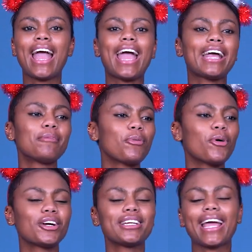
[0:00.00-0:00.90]

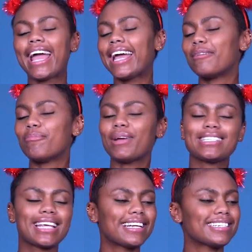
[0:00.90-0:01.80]
Headboard and
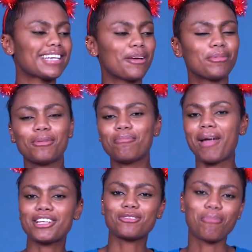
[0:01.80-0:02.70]
Bedside Table
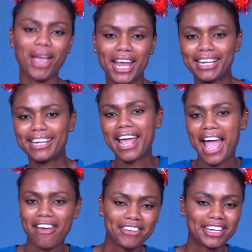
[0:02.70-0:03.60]
Match Made in
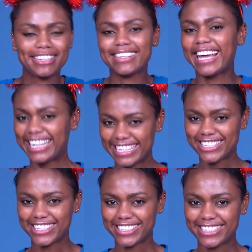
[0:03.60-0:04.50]
Heaven
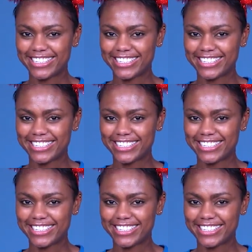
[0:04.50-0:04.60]
edition.